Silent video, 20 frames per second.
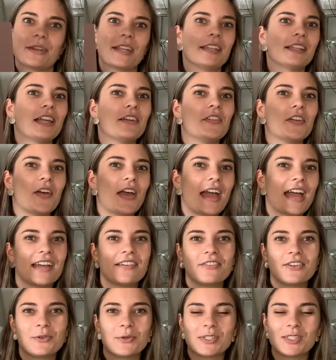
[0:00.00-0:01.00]
love how
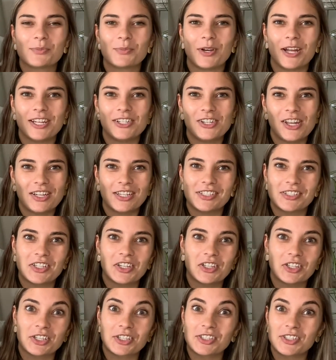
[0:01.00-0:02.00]
everyone's project is going
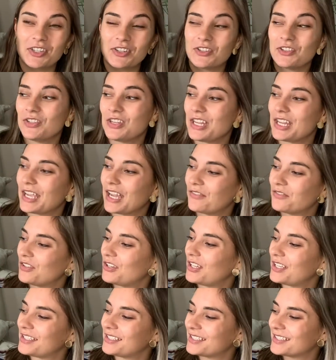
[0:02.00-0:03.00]
to look so unique after
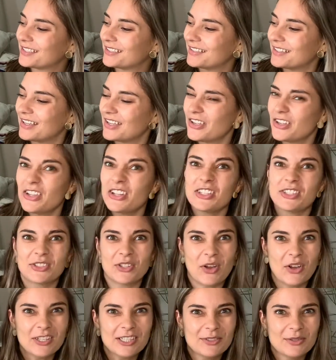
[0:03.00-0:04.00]
this. It's
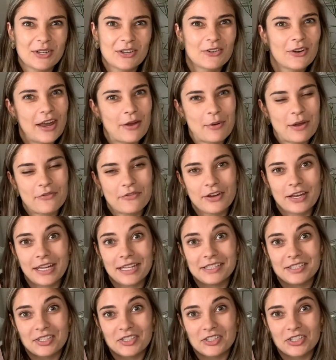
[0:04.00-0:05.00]
also a great way for
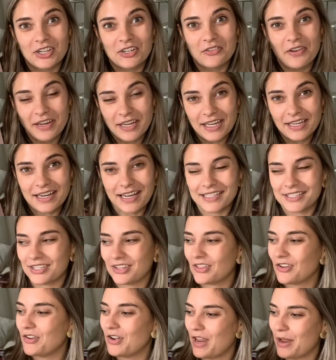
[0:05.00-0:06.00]
kids to start recognizing
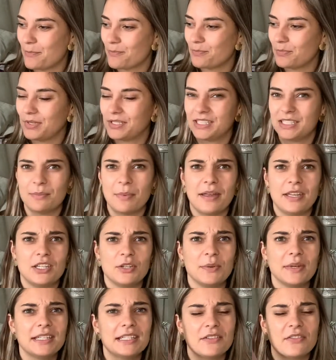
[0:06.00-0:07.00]
their name just by
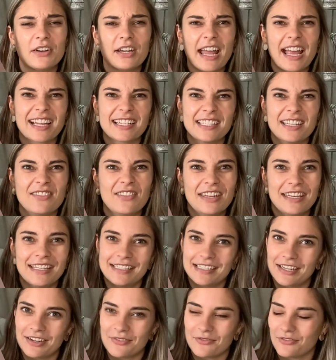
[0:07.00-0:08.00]
doing different activities
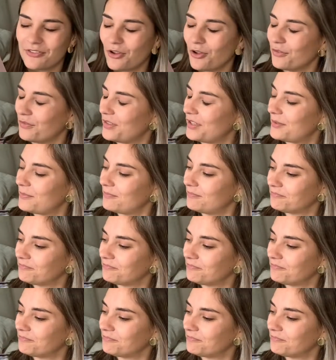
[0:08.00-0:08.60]
that involve it.